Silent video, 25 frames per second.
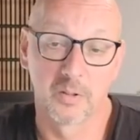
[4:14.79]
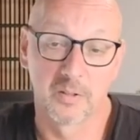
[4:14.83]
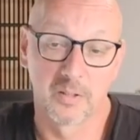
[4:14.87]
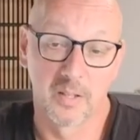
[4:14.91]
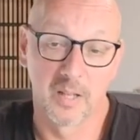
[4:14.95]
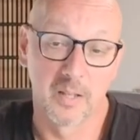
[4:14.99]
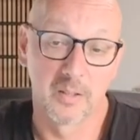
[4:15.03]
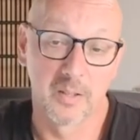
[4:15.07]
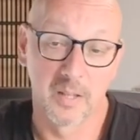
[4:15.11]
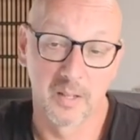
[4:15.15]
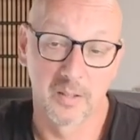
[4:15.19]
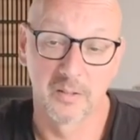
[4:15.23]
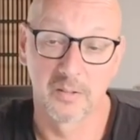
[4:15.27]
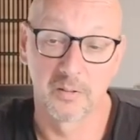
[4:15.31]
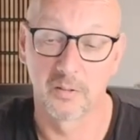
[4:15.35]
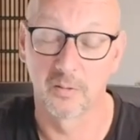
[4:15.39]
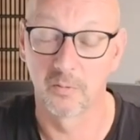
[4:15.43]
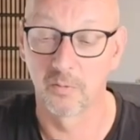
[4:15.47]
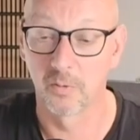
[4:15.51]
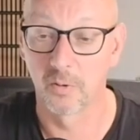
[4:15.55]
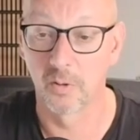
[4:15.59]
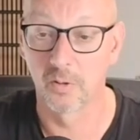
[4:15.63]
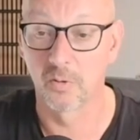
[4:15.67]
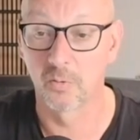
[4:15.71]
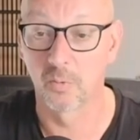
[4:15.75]
And yes, the
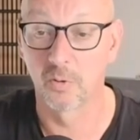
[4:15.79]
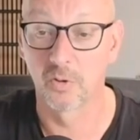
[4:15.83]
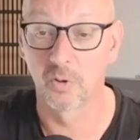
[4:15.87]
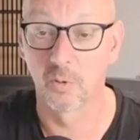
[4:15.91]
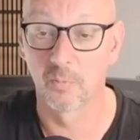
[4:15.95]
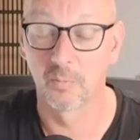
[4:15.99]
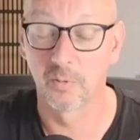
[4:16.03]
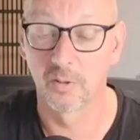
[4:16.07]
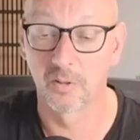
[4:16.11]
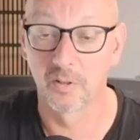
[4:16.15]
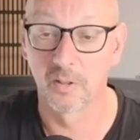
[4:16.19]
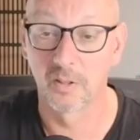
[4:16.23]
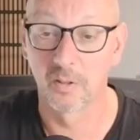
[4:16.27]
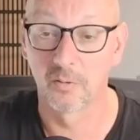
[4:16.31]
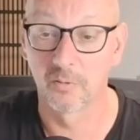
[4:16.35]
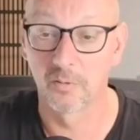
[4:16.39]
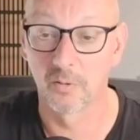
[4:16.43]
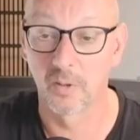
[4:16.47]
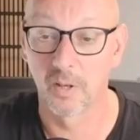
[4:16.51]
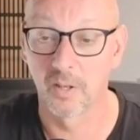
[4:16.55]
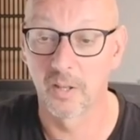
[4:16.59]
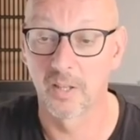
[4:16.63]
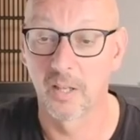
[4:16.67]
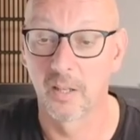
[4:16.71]
first was obviously a Friday,